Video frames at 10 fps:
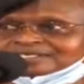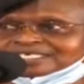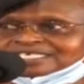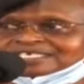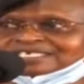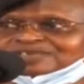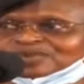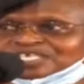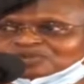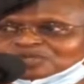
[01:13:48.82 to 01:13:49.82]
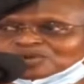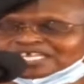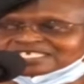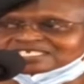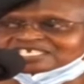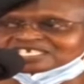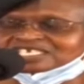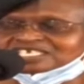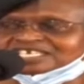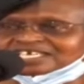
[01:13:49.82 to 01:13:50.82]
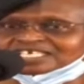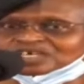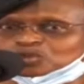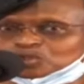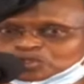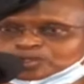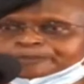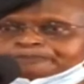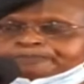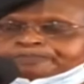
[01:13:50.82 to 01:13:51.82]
Nyeri when we were in Nyeri and Nakuru.